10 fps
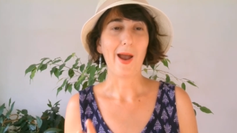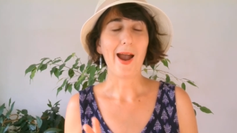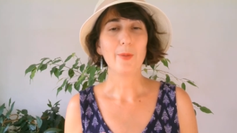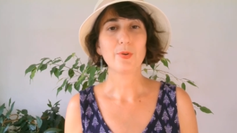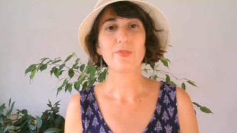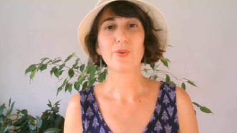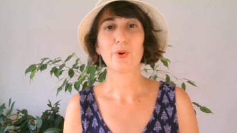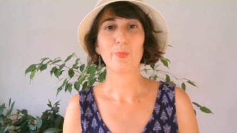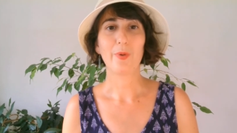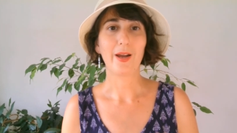I
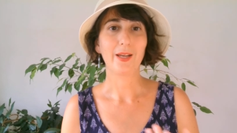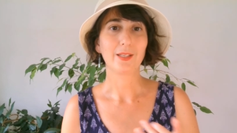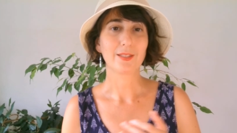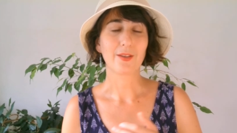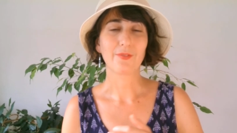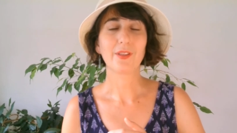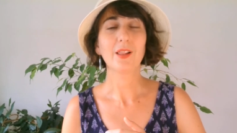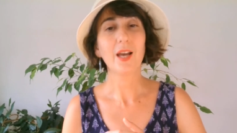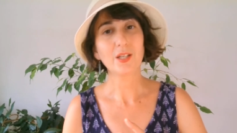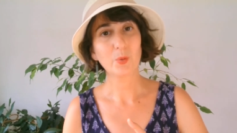prefer buying something
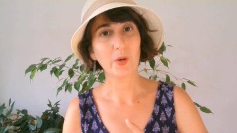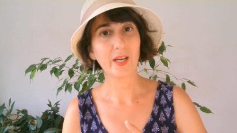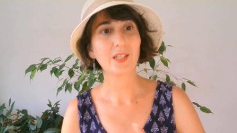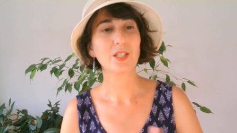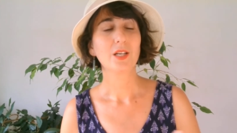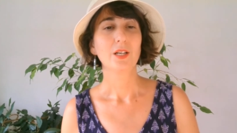lightweight,